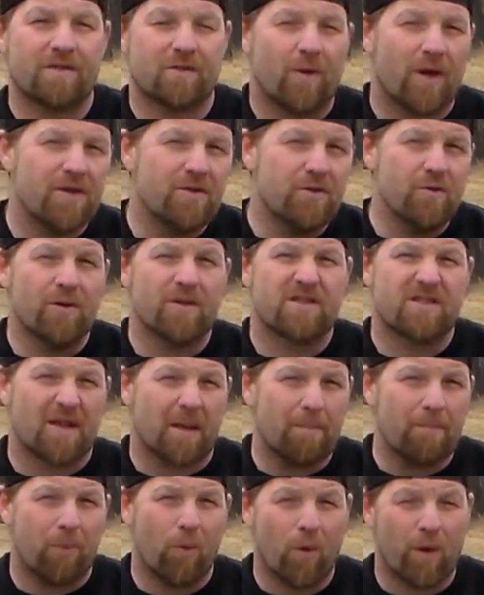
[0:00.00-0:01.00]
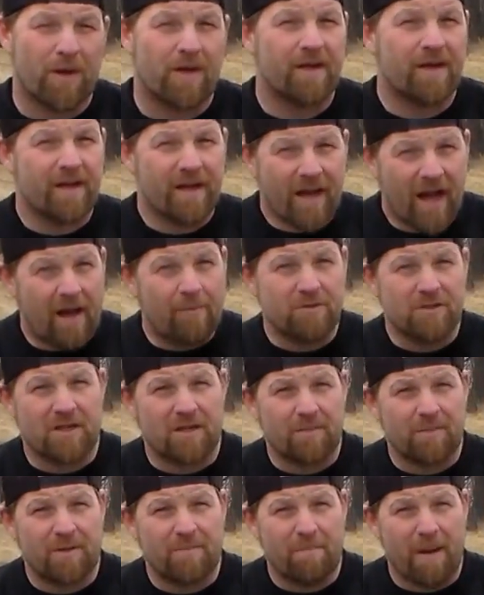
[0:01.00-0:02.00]
so I knew at some point I was
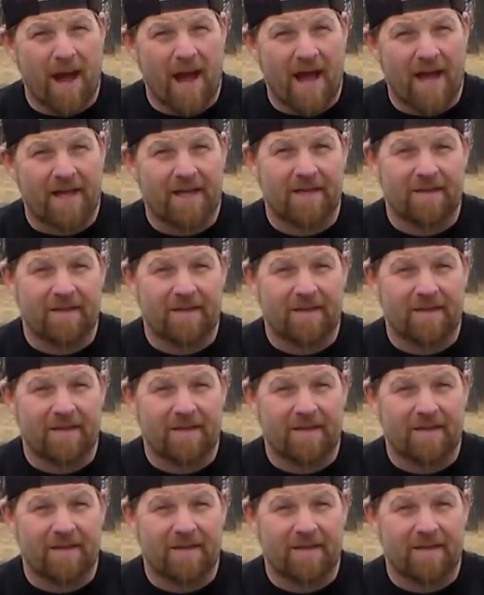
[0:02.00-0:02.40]
going to be back,